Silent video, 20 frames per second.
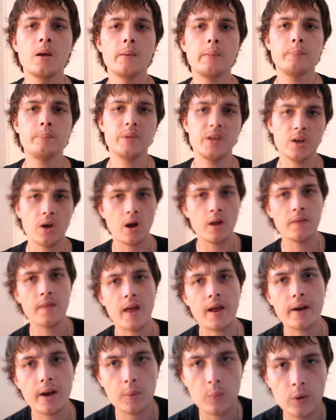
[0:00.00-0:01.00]
beyond
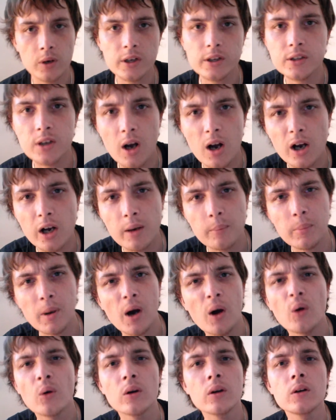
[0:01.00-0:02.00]
that, I want to talk
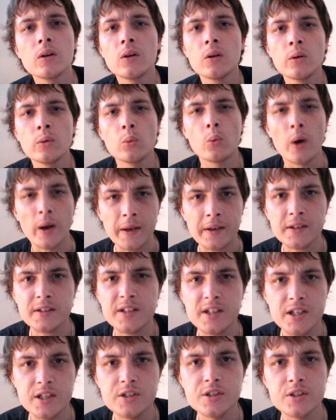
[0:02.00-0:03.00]
about what it
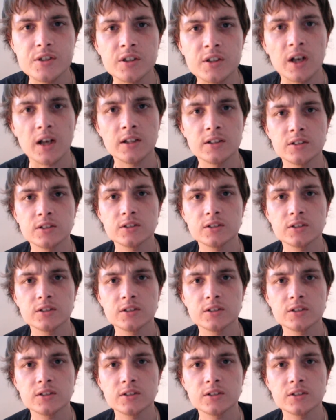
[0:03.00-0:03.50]
teaches us.